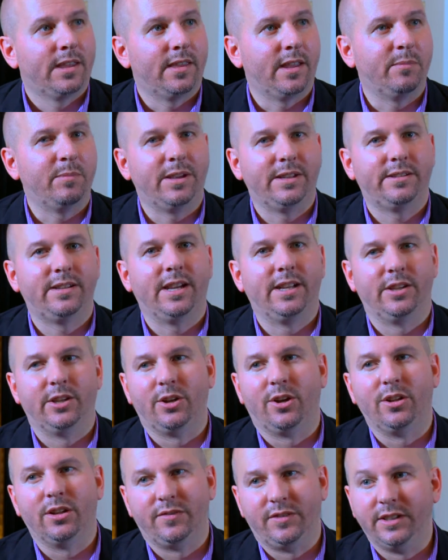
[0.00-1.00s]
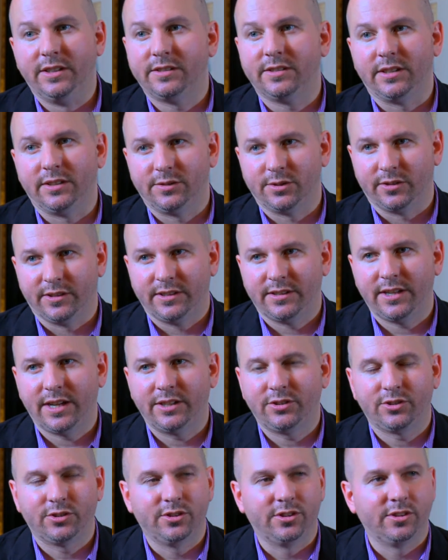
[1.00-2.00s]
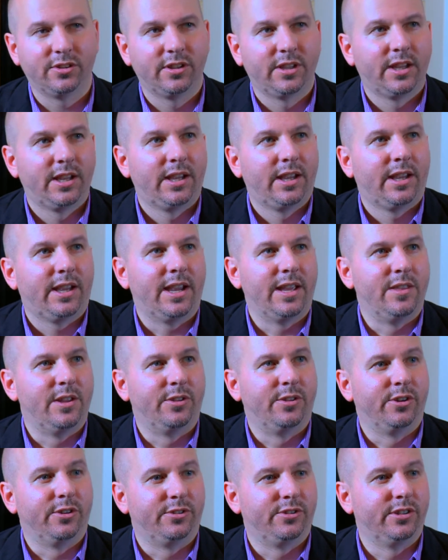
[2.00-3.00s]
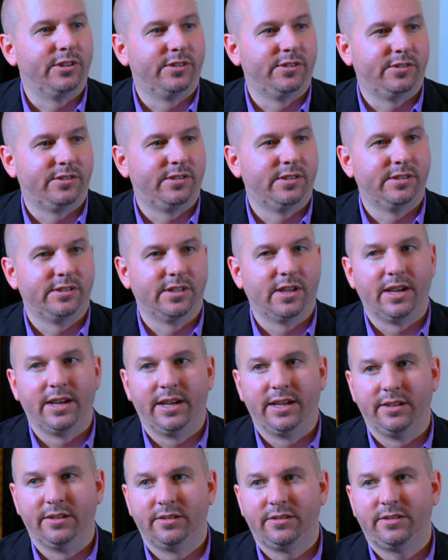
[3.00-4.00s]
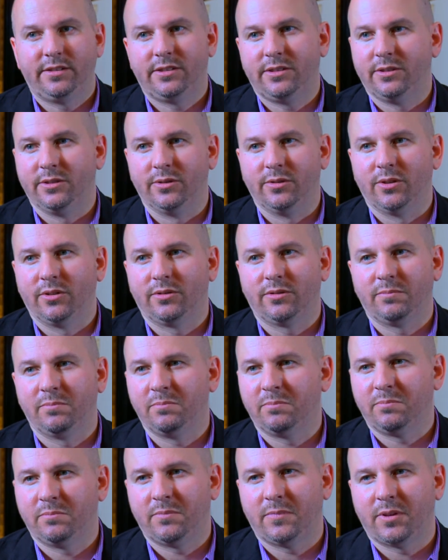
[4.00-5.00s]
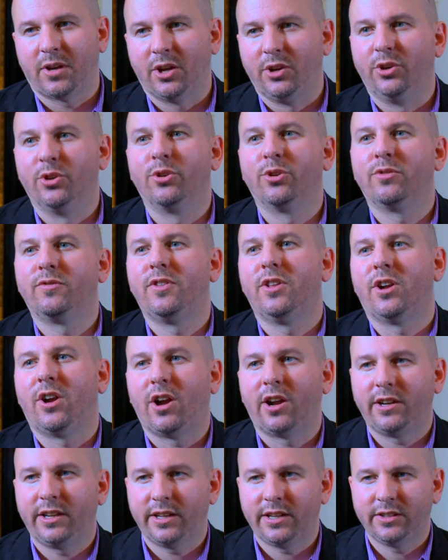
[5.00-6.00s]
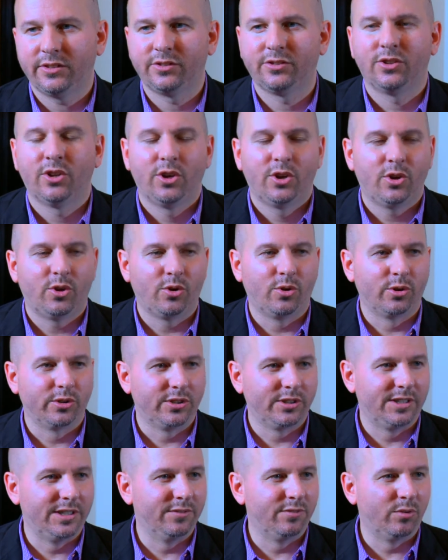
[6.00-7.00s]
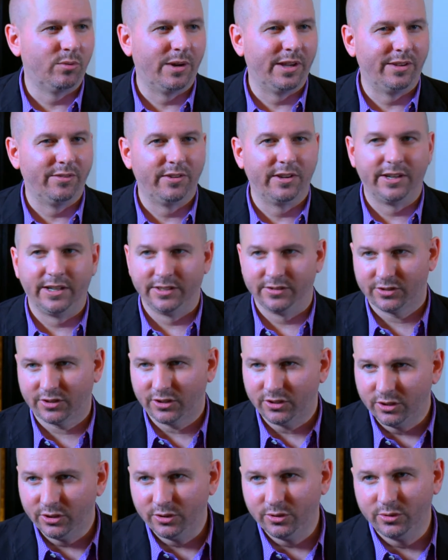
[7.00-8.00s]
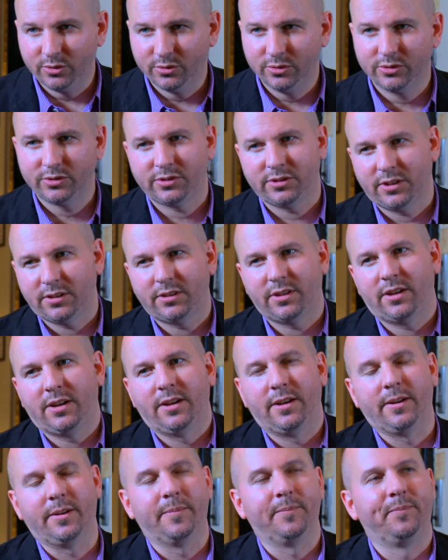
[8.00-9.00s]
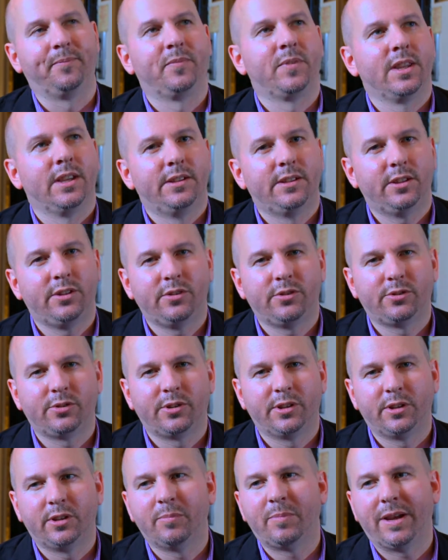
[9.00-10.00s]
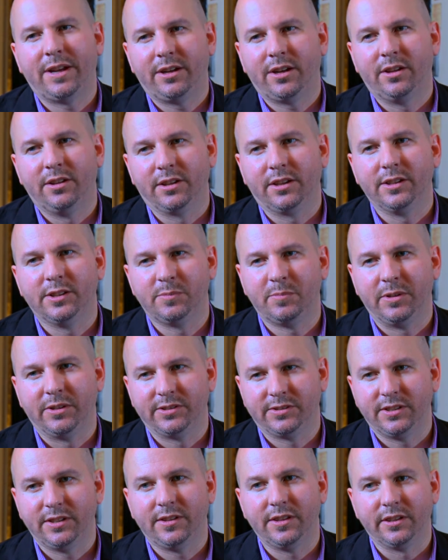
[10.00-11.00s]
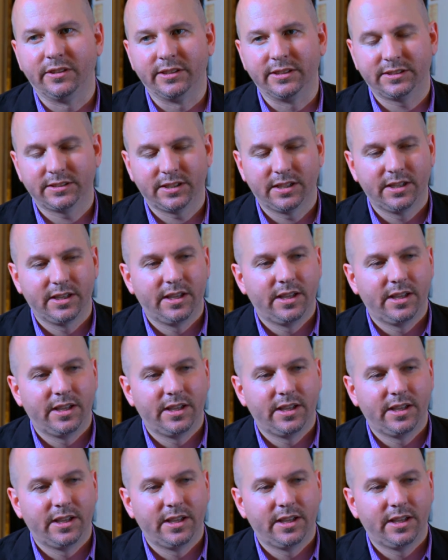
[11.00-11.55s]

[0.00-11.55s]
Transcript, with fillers: They maintain that all of these things are intentional and that they're designed to unnerve the audience or to give away various clues, um, sort of depending on the conspiracy theorist.